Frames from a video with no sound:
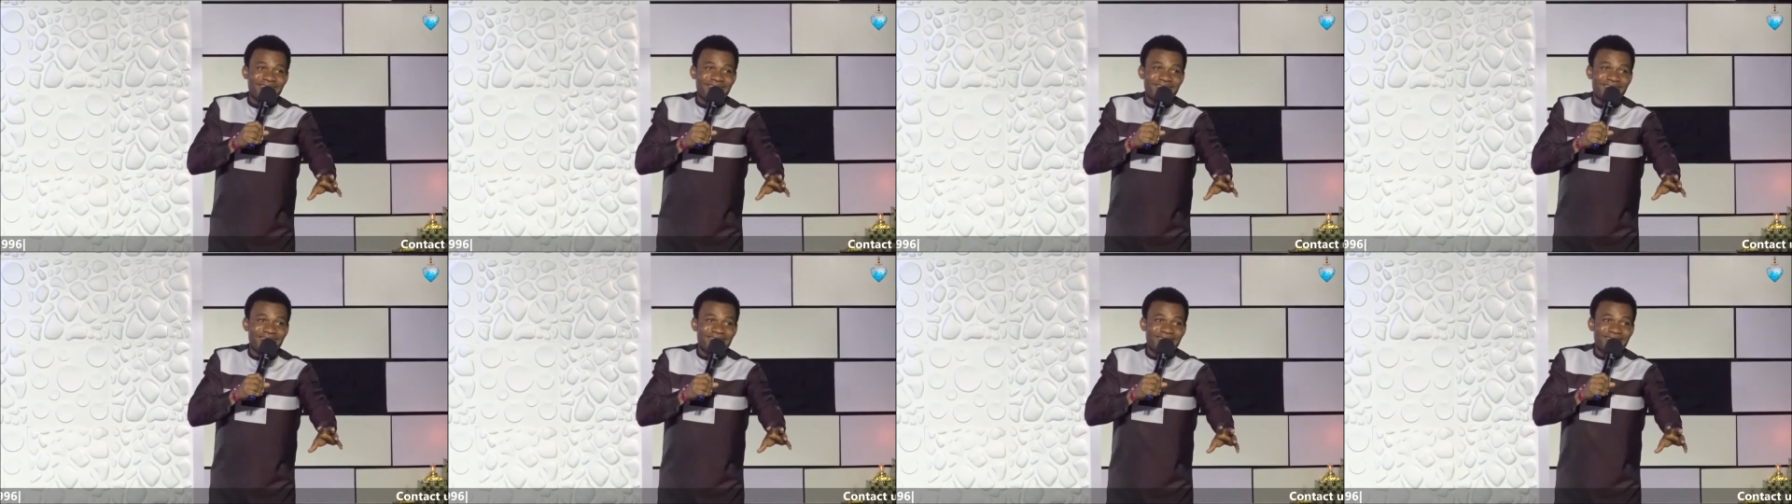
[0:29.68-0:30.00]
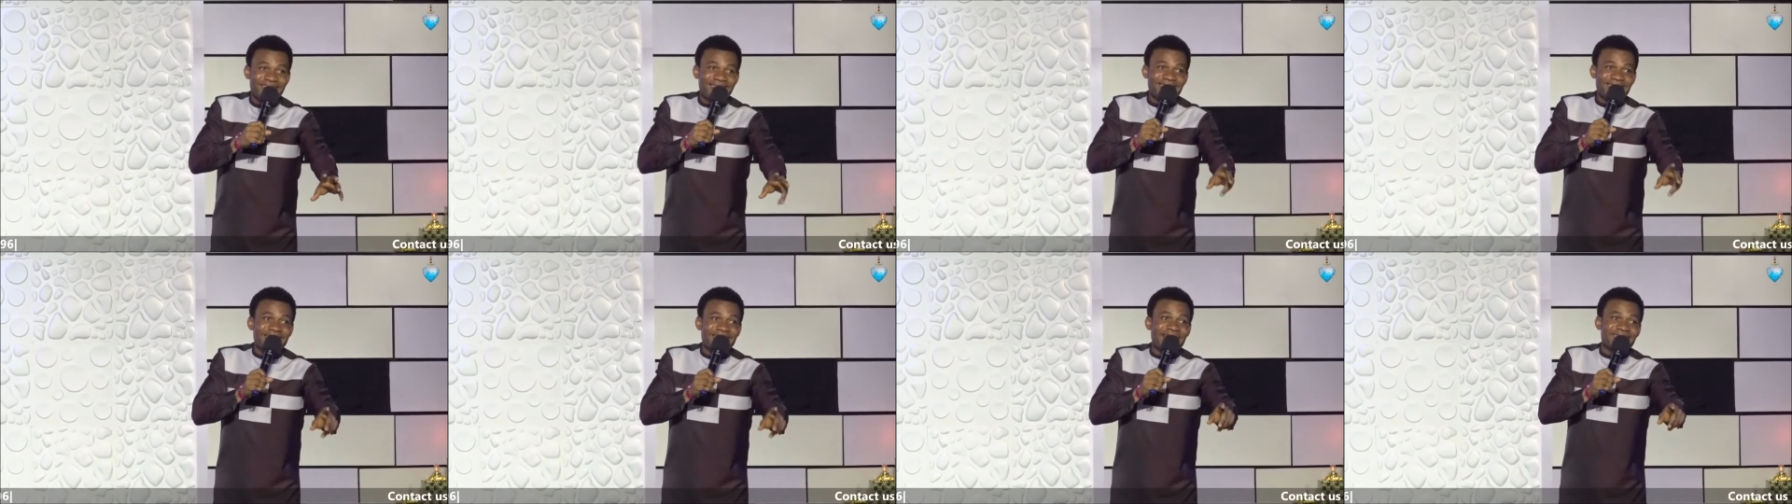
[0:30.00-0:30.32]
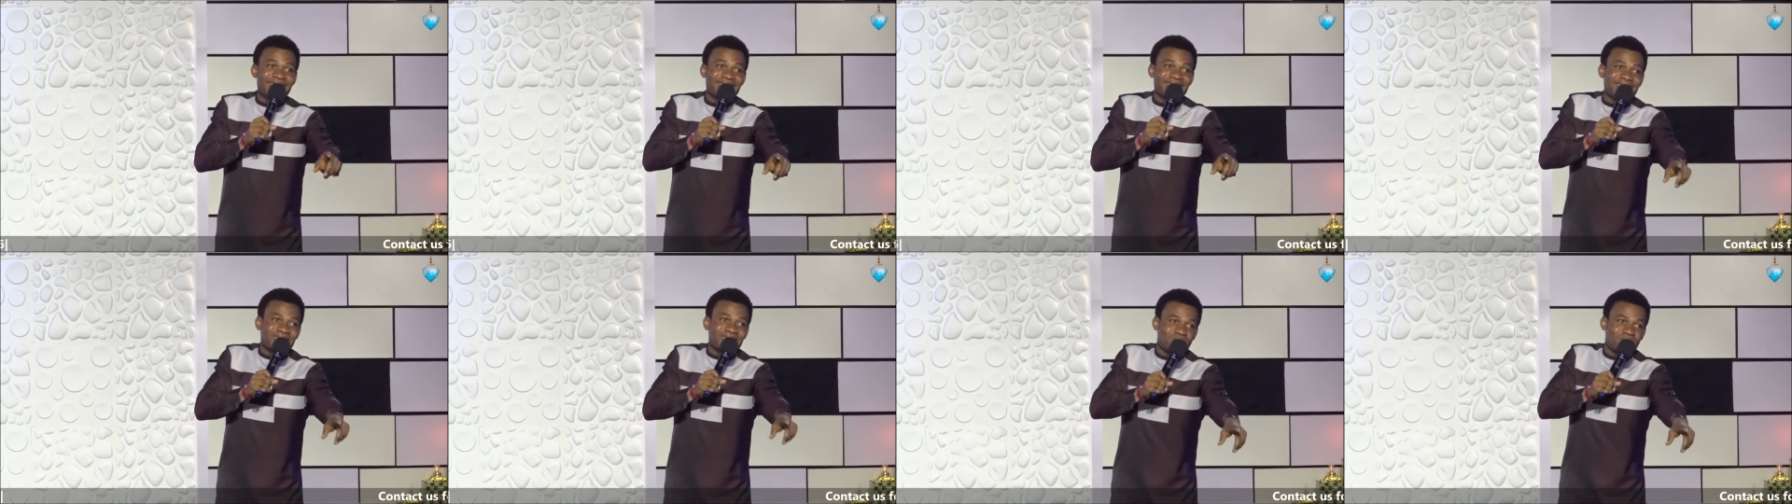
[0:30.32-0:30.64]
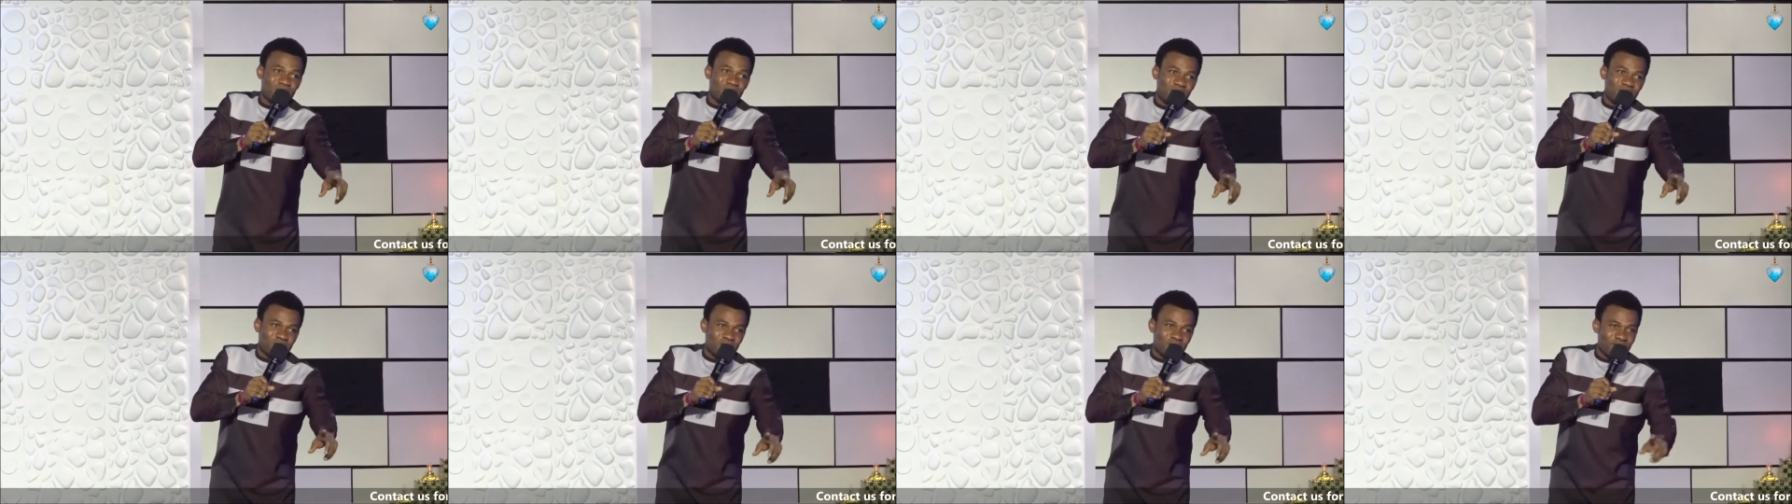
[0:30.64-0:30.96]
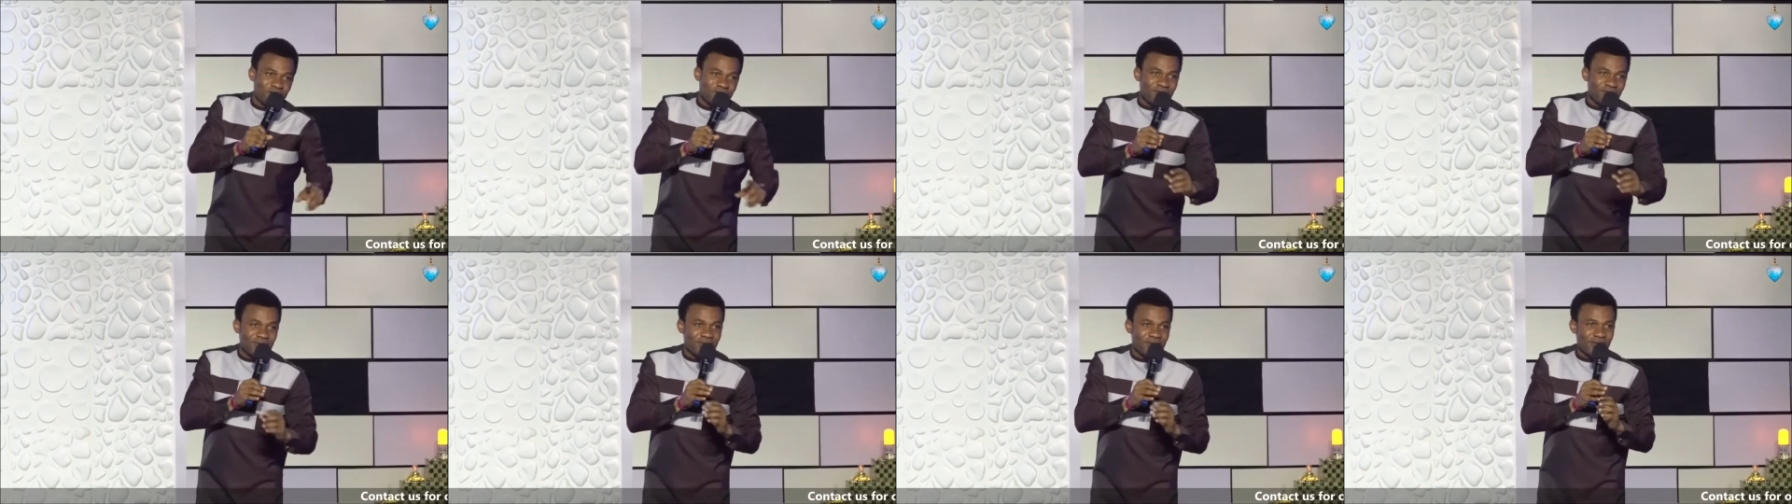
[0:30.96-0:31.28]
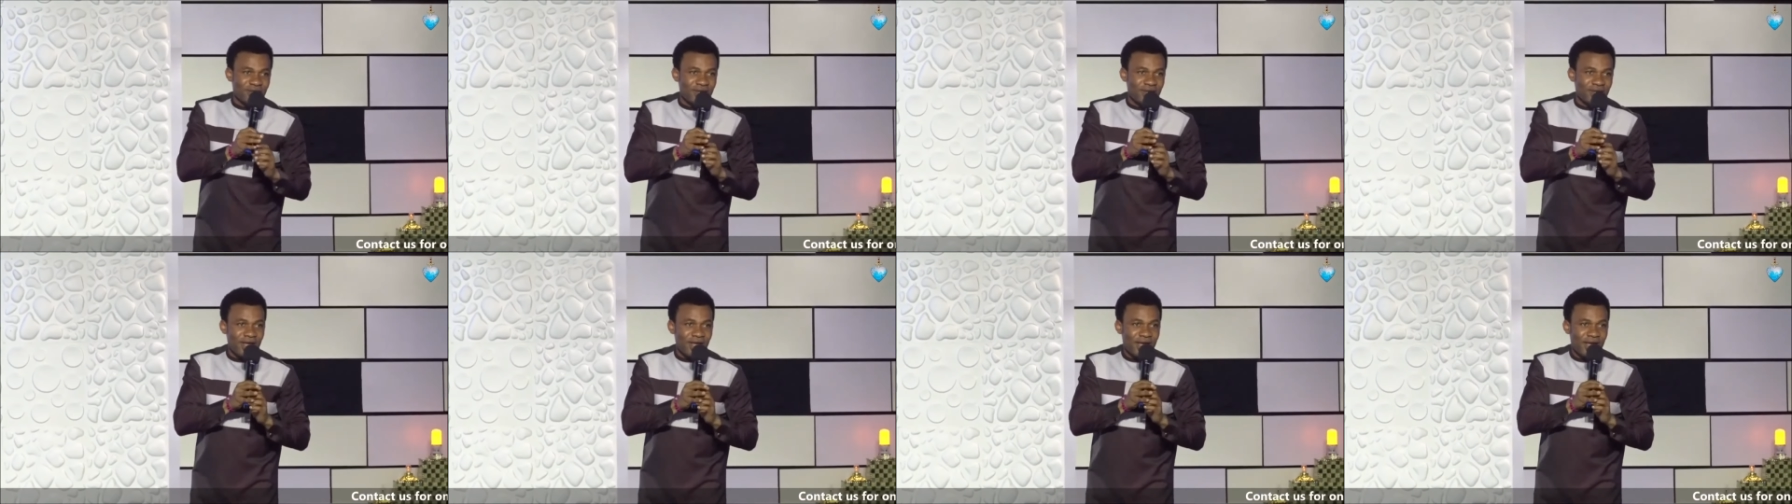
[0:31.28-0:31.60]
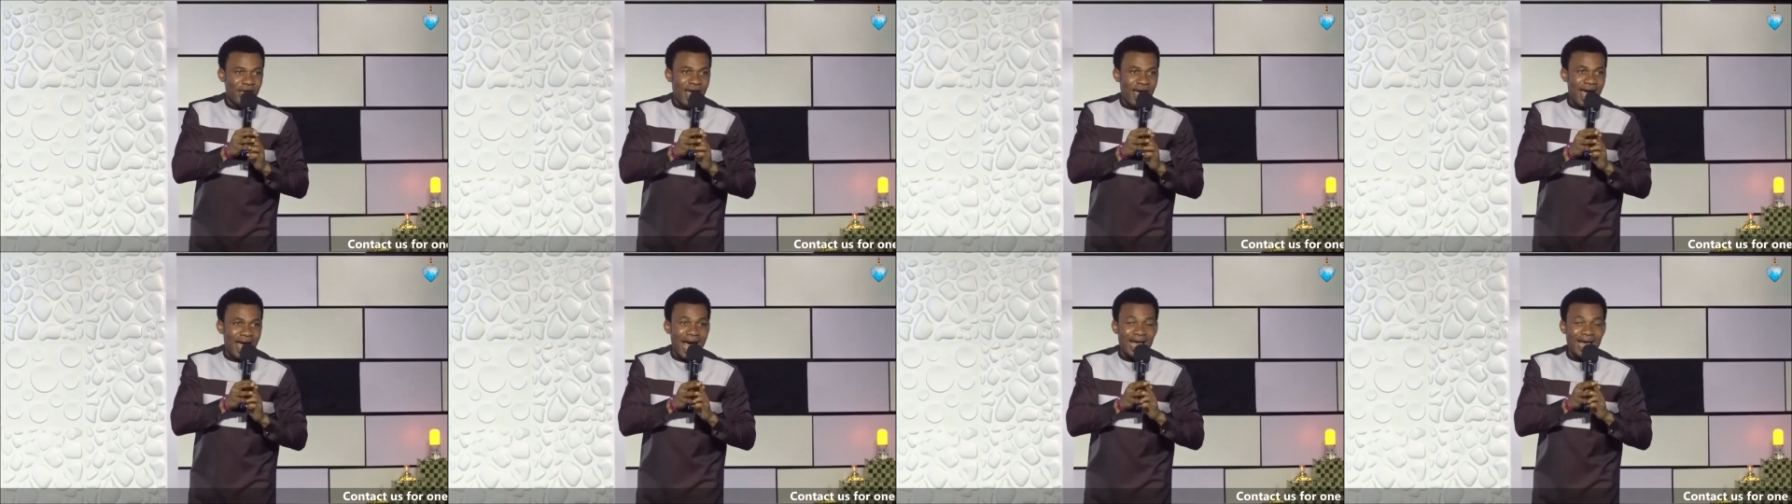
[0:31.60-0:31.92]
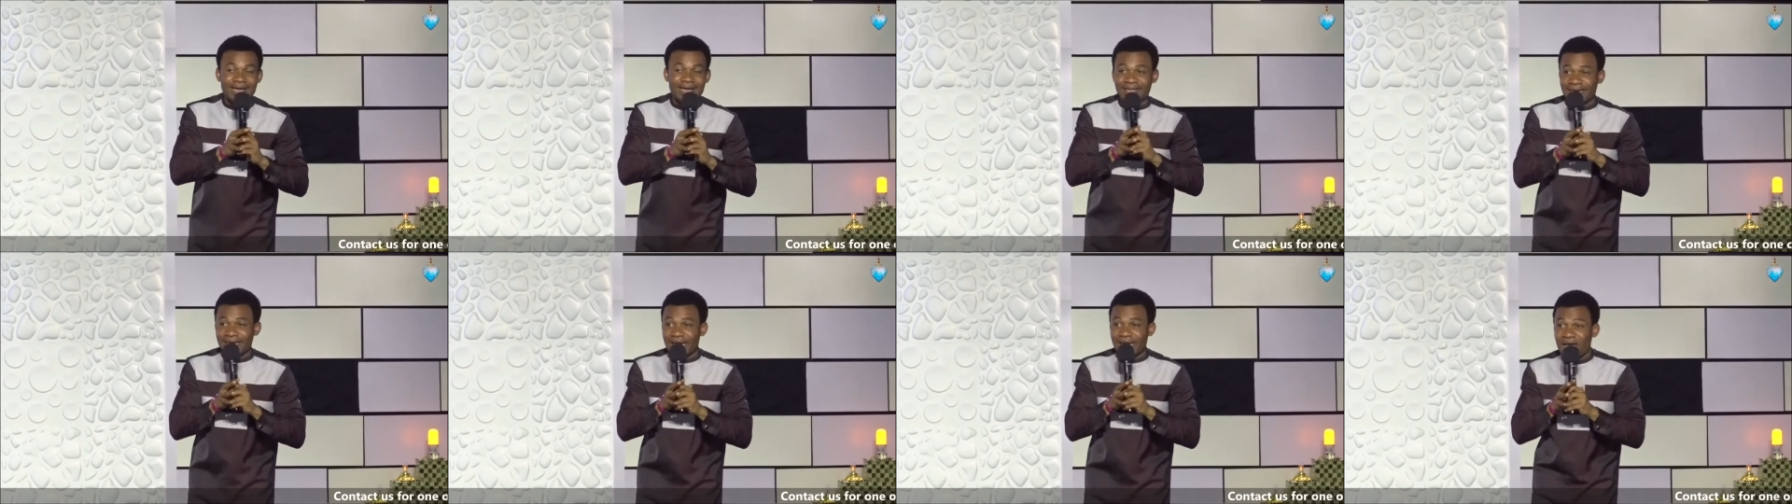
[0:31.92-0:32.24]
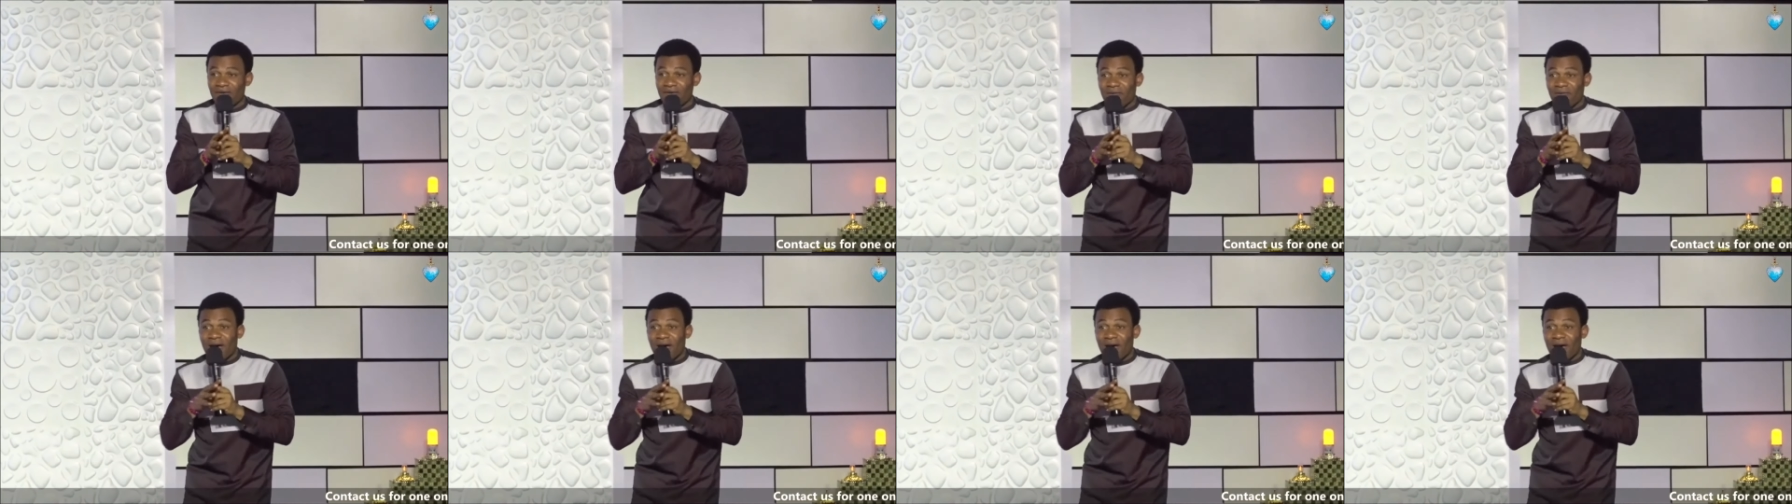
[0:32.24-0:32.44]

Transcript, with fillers: is their situation, and never